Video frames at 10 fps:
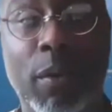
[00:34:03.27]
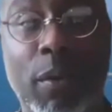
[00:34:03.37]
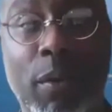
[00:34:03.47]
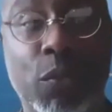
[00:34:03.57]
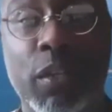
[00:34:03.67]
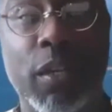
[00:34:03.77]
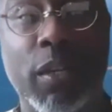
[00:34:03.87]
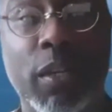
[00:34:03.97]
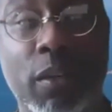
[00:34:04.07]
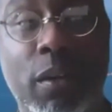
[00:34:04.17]
Jo,
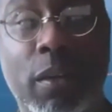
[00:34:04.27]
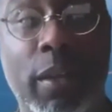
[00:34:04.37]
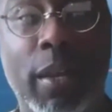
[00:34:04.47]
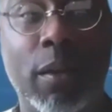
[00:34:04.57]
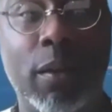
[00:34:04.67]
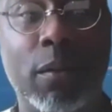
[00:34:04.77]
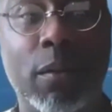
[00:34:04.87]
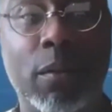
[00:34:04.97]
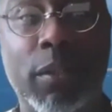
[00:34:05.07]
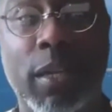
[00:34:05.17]
she's our
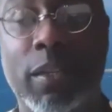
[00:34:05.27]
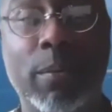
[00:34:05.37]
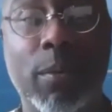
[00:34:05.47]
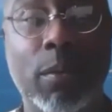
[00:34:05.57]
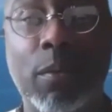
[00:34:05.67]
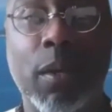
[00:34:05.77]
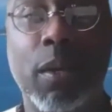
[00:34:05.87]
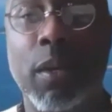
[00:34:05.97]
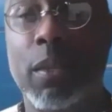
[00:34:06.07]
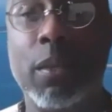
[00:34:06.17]
LCSW.
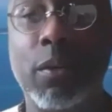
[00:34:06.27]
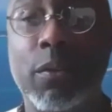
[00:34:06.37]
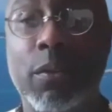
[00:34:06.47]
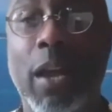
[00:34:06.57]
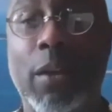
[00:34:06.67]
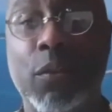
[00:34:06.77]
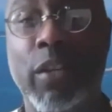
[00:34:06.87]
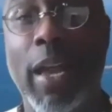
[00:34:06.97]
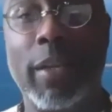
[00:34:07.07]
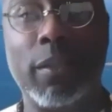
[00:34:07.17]
There's Dr.
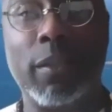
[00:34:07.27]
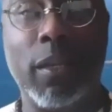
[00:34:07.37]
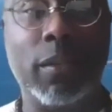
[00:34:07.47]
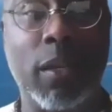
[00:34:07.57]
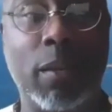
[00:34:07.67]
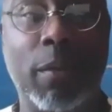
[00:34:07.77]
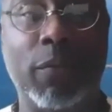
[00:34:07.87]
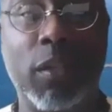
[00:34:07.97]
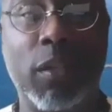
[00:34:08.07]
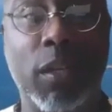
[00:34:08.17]
Jackson, he's the
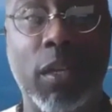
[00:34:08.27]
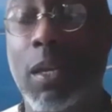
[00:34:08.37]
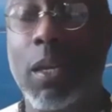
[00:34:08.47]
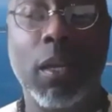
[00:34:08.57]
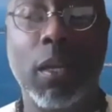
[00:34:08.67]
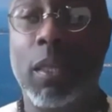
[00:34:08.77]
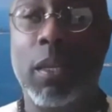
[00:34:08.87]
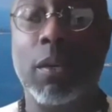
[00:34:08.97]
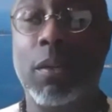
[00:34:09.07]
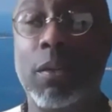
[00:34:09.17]
MFT.
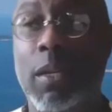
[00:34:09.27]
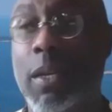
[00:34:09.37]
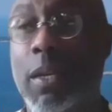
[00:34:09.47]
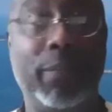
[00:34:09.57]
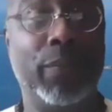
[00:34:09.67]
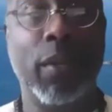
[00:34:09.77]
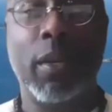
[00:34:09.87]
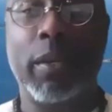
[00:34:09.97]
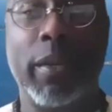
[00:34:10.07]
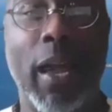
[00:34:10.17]
There's
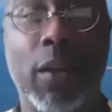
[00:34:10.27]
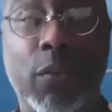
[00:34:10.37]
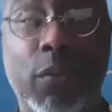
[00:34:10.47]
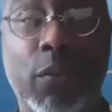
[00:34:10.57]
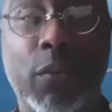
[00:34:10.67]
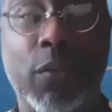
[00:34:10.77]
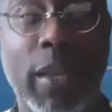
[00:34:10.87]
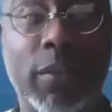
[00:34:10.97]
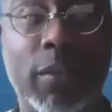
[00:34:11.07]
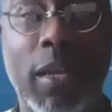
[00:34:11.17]
Dr. Johnson,
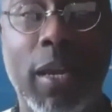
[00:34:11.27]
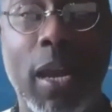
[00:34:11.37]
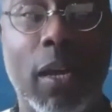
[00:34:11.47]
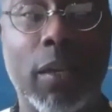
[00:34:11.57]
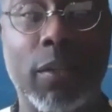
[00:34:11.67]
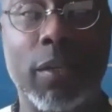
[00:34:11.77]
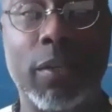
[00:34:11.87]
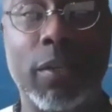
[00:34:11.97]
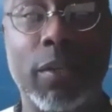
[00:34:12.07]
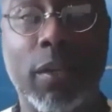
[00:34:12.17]
that's a
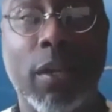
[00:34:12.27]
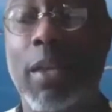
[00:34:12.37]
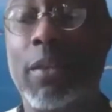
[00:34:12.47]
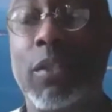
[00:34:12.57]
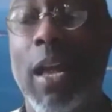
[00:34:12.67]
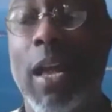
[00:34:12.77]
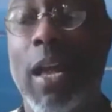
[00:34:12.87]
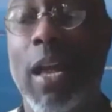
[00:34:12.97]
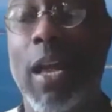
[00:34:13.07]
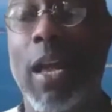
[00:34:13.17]
psychologist. That's a
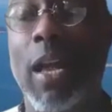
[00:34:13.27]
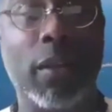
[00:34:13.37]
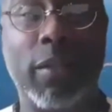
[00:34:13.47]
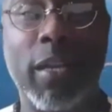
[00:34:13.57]
child psychologist.